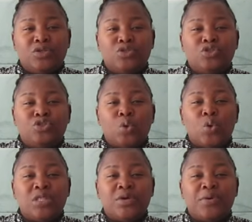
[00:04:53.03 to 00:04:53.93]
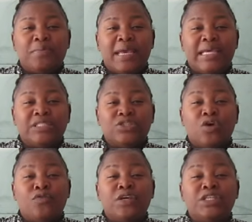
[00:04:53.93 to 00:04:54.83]
saw the remains
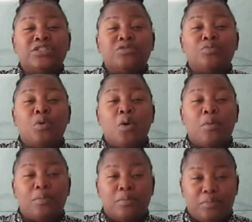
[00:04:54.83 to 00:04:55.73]
of his mom.